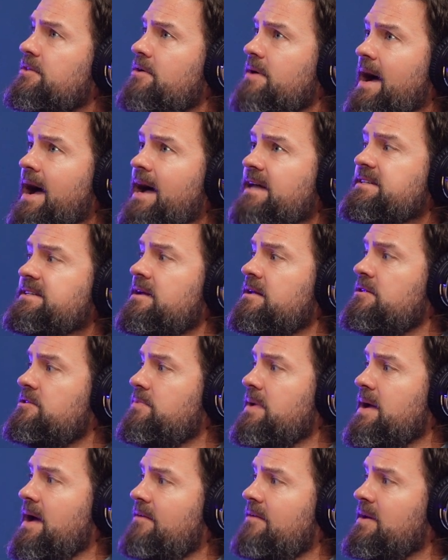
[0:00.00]
they're asking, do
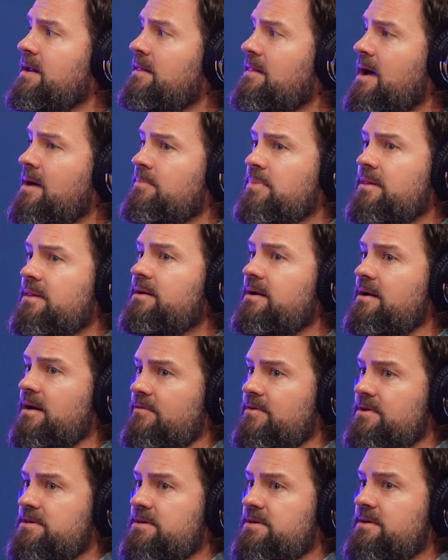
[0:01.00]
we have any liability
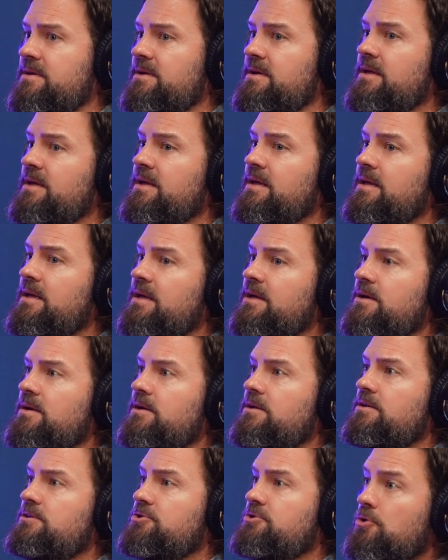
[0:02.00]
coverage?
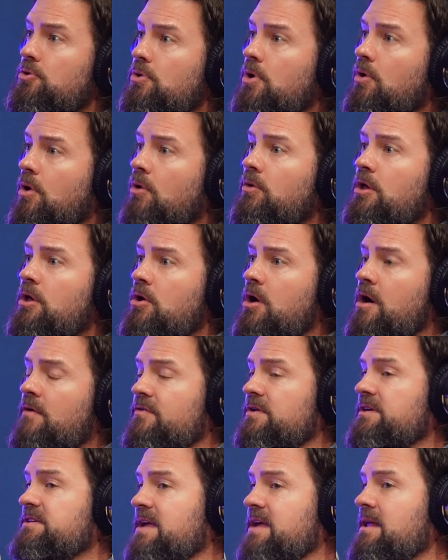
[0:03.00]
Turo only
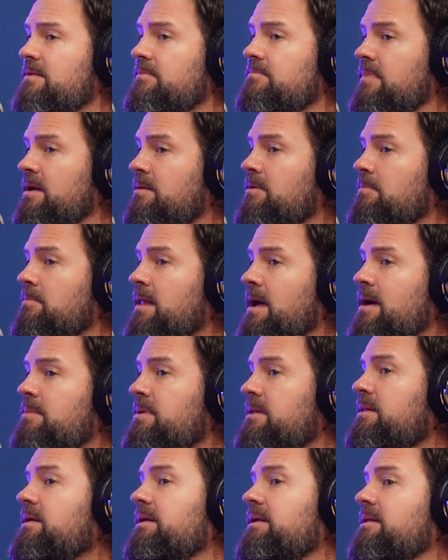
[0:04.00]
offers state minimum
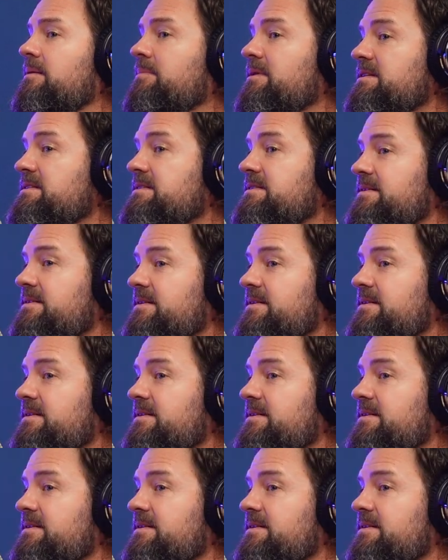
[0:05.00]
liability limits.